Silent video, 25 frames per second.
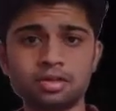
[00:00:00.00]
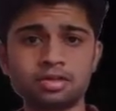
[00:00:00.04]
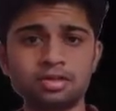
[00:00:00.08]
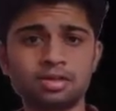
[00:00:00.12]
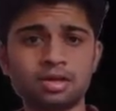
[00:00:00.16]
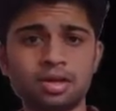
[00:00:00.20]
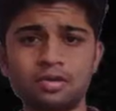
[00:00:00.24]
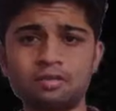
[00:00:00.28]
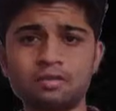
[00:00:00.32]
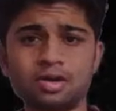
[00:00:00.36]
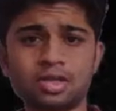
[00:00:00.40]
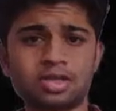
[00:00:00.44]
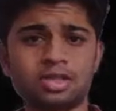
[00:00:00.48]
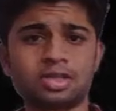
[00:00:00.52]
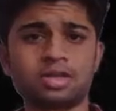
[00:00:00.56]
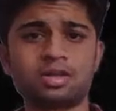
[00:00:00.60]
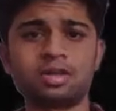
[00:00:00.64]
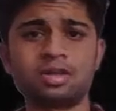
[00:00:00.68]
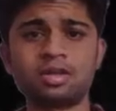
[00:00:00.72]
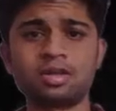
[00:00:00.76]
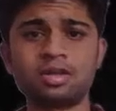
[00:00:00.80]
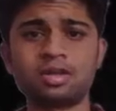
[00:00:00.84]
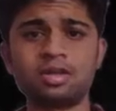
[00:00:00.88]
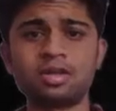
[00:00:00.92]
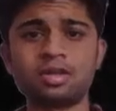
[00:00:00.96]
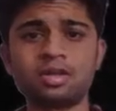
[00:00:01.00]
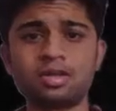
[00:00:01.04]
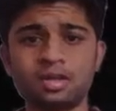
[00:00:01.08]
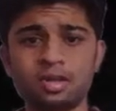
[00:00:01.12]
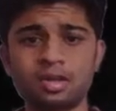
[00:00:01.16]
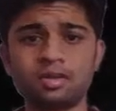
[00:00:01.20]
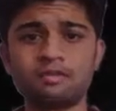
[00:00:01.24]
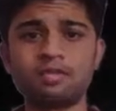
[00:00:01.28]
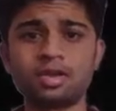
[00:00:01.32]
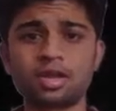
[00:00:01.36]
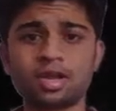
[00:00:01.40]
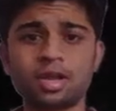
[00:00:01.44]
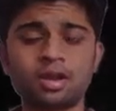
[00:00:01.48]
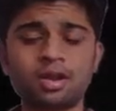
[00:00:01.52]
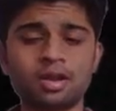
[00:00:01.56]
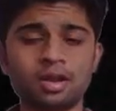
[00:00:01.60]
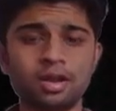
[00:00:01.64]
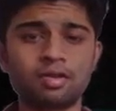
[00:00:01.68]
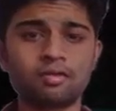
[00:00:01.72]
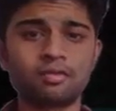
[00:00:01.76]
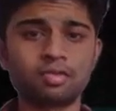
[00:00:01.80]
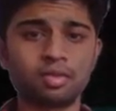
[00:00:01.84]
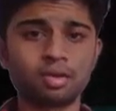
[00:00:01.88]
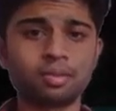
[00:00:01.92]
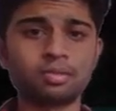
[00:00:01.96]
curvature, then we can
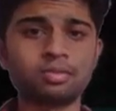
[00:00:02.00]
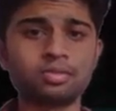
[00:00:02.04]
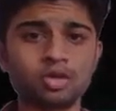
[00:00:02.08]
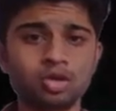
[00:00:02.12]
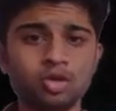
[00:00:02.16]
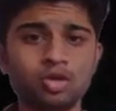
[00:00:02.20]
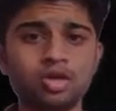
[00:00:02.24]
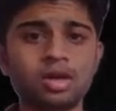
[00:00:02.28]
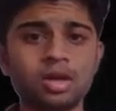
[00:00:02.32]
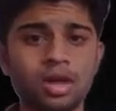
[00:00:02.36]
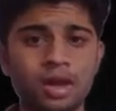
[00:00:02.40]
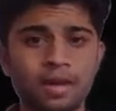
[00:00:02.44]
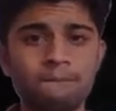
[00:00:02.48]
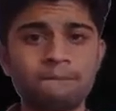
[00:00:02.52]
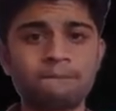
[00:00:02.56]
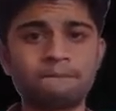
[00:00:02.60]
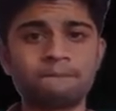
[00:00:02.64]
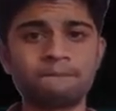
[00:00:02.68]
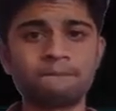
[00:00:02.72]
have absolute time.